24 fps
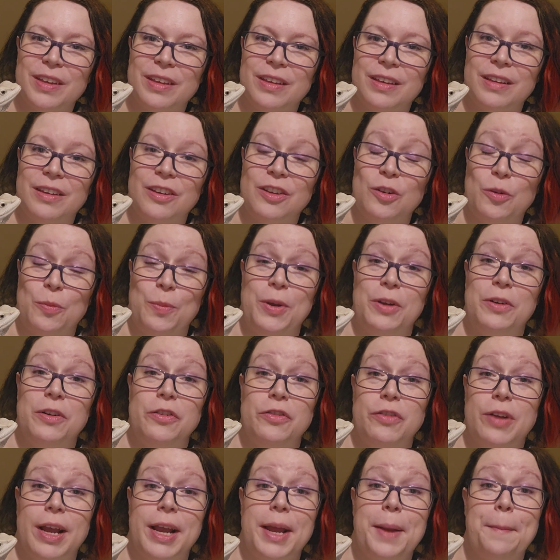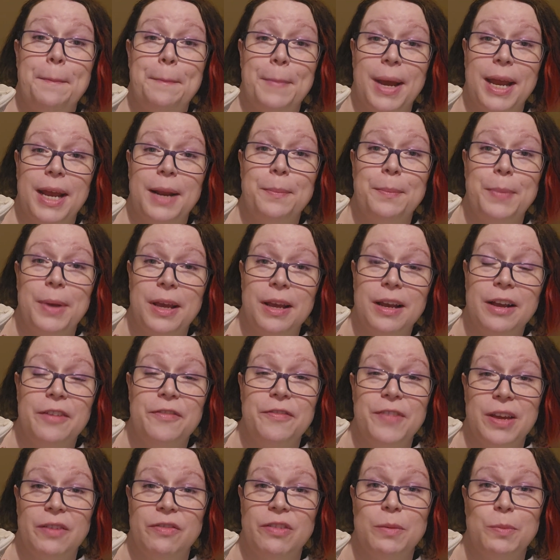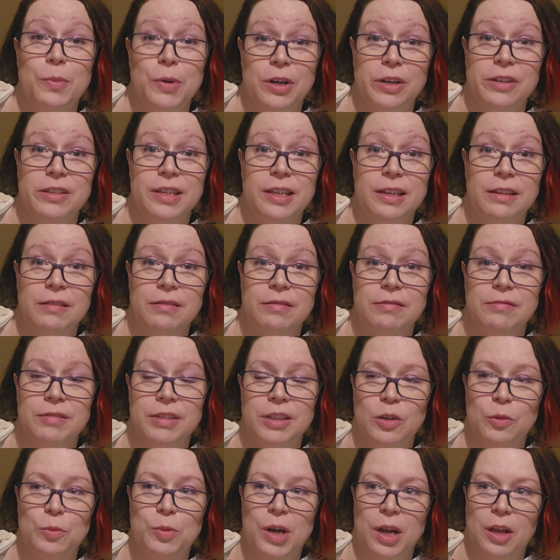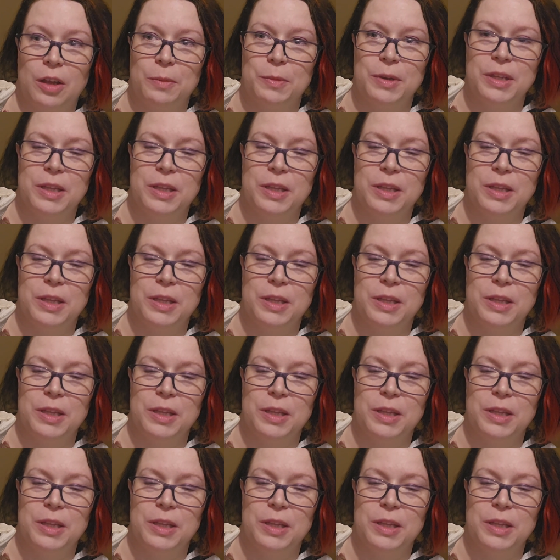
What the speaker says: Your bearded dragon might pick a favorite person You'll probably be